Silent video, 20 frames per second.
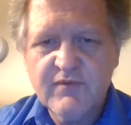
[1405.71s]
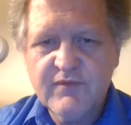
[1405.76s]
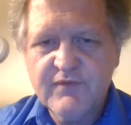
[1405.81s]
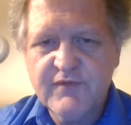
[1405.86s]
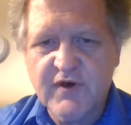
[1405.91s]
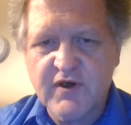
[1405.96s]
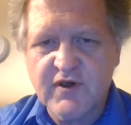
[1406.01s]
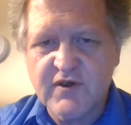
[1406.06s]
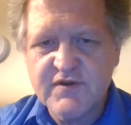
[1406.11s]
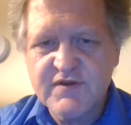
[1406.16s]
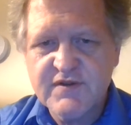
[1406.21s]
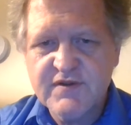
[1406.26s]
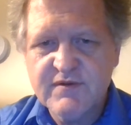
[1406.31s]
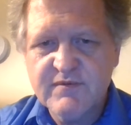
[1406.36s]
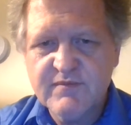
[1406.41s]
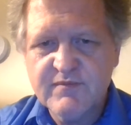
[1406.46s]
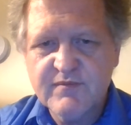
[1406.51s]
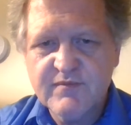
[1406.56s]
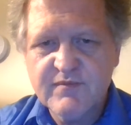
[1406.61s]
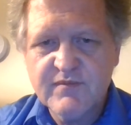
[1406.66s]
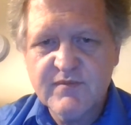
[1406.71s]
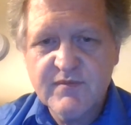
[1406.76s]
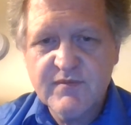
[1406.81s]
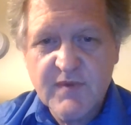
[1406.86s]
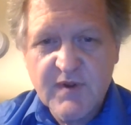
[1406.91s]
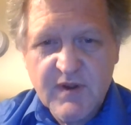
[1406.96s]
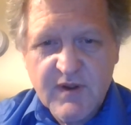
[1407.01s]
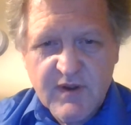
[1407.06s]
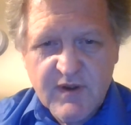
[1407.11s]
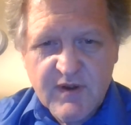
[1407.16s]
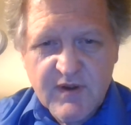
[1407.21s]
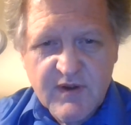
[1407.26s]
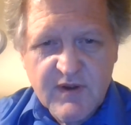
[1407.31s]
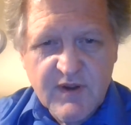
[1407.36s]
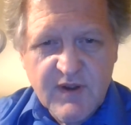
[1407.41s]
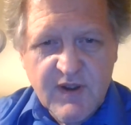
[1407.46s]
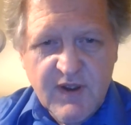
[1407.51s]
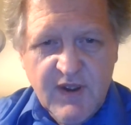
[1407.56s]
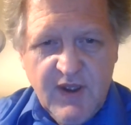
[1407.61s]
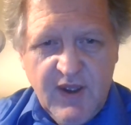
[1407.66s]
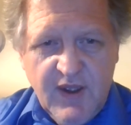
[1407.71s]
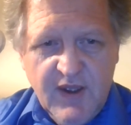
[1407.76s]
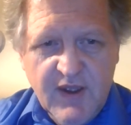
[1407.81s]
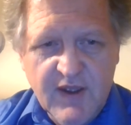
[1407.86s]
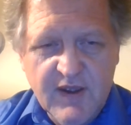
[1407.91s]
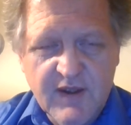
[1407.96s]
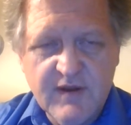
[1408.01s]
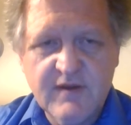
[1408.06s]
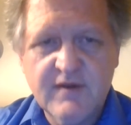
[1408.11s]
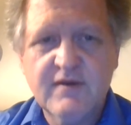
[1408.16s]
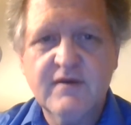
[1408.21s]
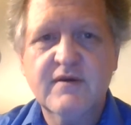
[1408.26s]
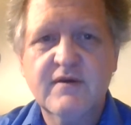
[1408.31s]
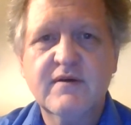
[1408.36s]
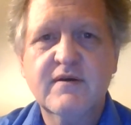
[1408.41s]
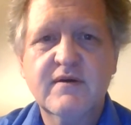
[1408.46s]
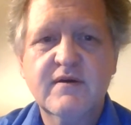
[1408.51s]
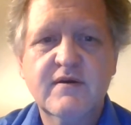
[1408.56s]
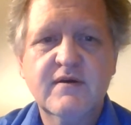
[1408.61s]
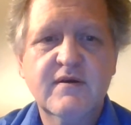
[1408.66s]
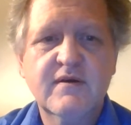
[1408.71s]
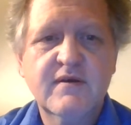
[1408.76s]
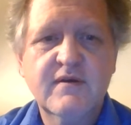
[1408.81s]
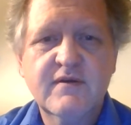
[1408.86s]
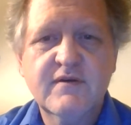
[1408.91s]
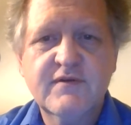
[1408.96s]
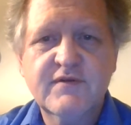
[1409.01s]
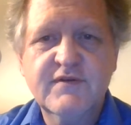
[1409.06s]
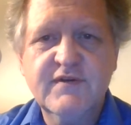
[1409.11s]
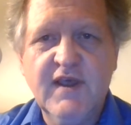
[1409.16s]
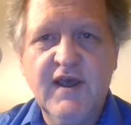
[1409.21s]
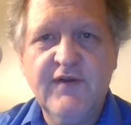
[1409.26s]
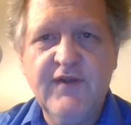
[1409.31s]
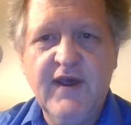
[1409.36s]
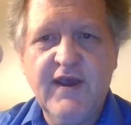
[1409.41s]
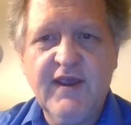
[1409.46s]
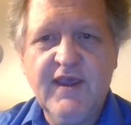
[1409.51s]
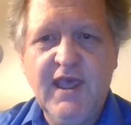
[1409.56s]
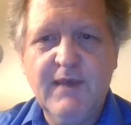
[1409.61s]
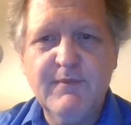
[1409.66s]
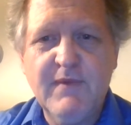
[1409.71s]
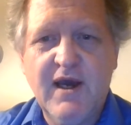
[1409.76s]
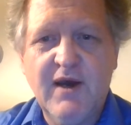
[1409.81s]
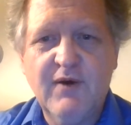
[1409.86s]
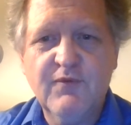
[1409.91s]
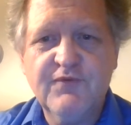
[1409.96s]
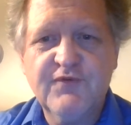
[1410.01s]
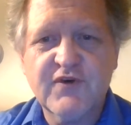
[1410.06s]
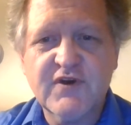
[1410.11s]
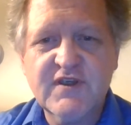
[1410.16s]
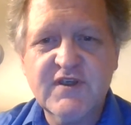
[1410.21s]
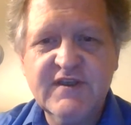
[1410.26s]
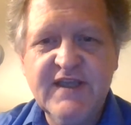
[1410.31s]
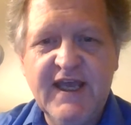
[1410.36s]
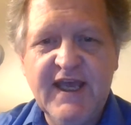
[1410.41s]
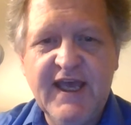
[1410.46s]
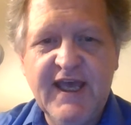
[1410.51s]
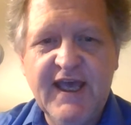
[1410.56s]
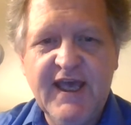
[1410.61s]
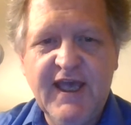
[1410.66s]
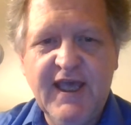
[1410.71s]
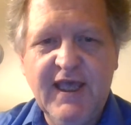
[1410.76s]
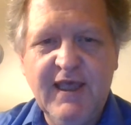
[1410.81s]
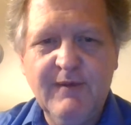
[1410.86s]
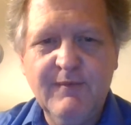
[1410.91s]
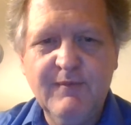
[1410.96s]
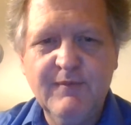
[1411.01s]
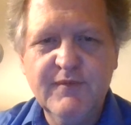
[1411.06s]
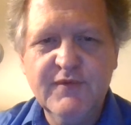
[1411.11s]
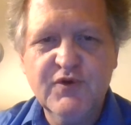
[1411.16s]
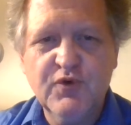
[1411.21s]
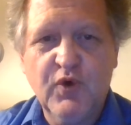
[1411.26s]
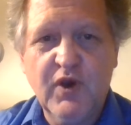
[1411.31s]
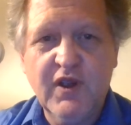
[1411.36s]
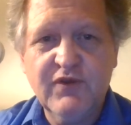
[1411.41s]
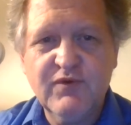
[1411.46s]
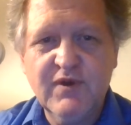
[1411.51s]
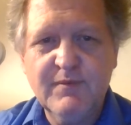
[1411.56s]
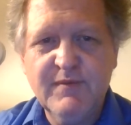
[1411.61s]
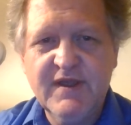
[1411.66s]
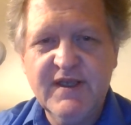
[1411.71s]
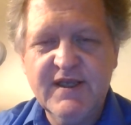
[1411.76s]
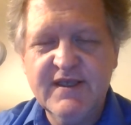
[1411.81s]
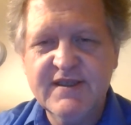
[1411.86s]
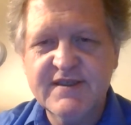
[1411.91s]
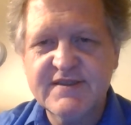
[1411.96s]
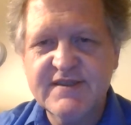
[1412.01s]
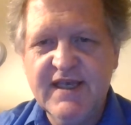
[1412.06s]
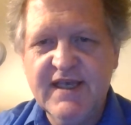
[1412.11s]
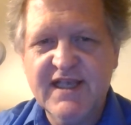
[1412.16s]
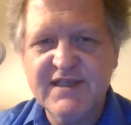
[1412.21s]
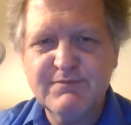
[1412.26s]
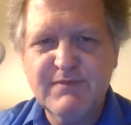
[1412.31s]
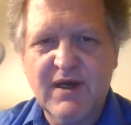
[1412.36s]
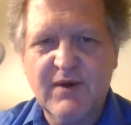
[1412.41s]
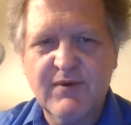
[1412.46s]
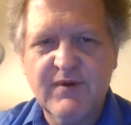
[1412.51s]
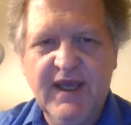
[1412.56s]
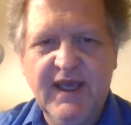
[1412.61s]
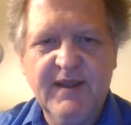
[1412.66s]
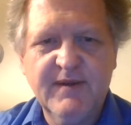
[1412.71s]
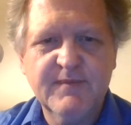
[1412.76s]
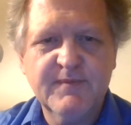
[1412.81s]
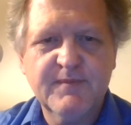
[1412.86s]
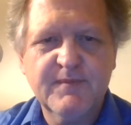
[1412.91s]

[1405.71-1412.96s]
first. And see how that came out for time, 23 minutes, that's about right.